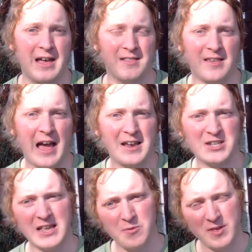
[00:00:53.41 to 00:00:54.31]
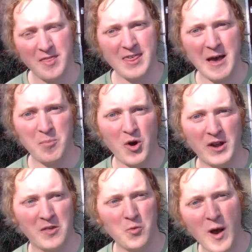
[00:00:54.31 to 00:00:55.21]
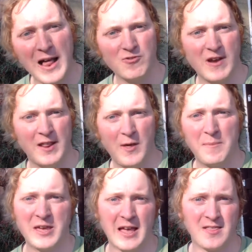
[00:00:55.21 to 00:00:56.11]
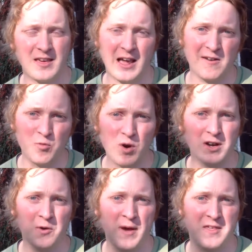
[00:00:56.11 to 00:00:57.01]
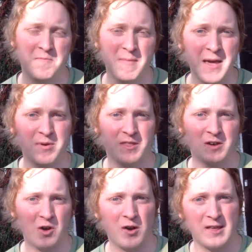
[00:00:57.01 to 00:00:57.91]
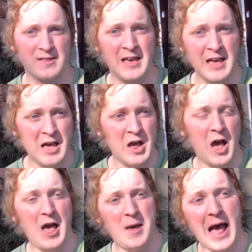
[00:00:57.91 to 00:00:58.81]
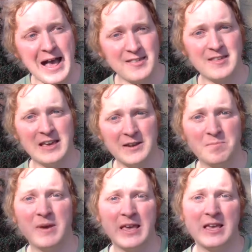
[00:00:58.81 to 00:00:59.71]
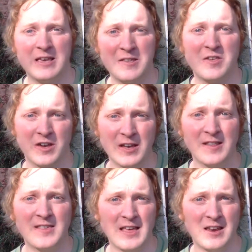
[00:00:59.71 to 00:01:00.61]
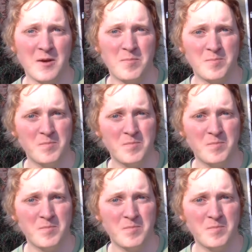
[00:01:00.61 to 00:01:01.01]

And actually it was at that point as well, really, I began to kind of wonder whether it may be that God is asking me to consider